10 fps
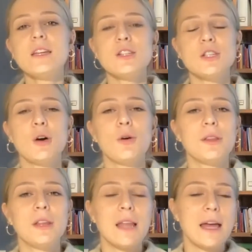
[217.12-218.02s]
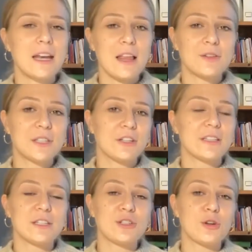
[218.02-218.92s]
So the Align and Allow
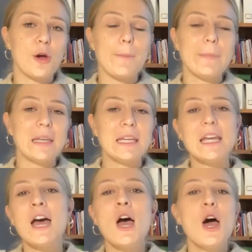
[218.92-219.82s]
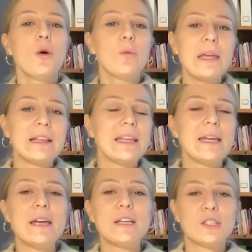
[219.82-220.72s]
series is your mini
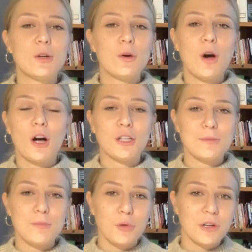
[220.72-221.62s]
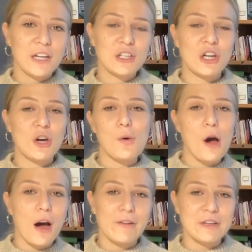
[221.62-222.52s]
weekly so-called morning show
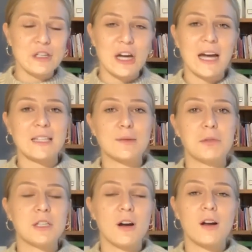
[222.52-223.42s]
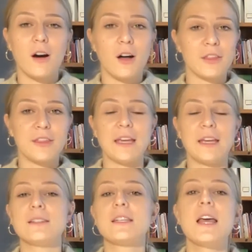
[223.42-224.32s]
coffee chats where we talk all
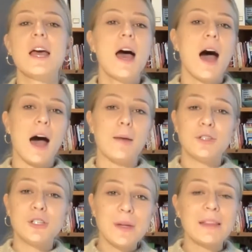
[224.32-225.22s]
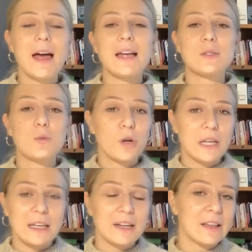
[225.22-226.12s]
things doing less,
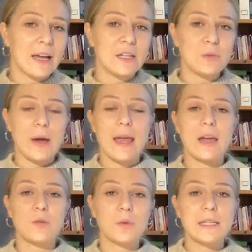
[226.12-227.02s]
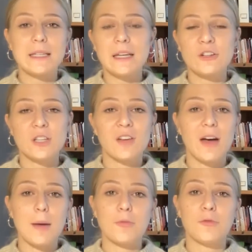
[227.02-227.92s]
working in an aligned way, and really setting yourself
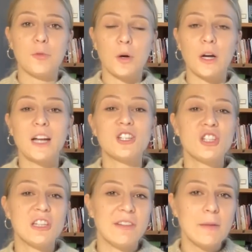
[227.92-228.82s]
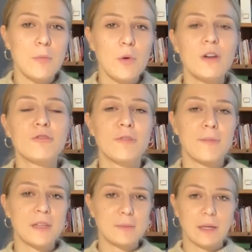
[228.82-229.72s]
up for achieving more
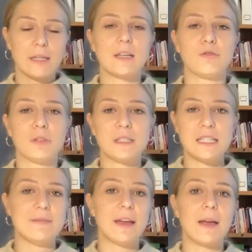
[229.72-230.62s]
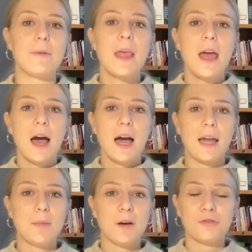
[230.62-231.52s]
from this place of receiving. I
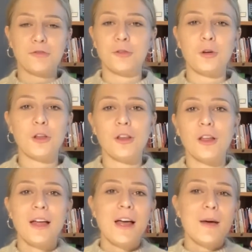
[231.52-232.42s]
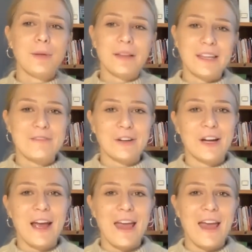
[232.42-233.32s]
am a full
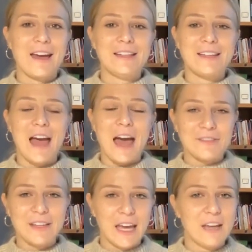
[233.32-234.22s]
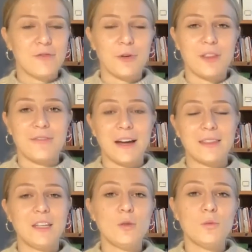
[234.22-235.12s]
believer and advocate for the fact
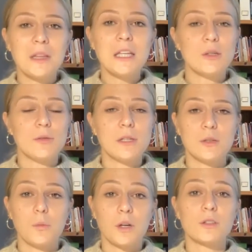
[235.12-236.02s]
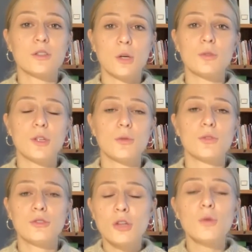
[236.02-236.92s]
that you really don't need to work so
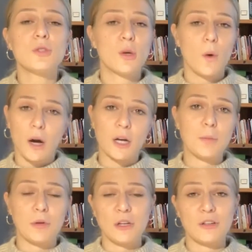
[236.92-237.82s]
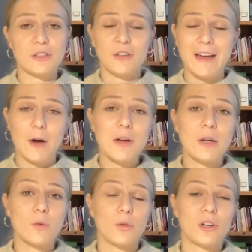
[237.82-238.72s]
hard, burning yourself out
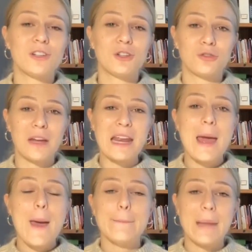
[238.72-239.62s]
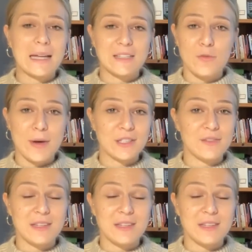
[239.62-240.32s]
in order to create massive amounts of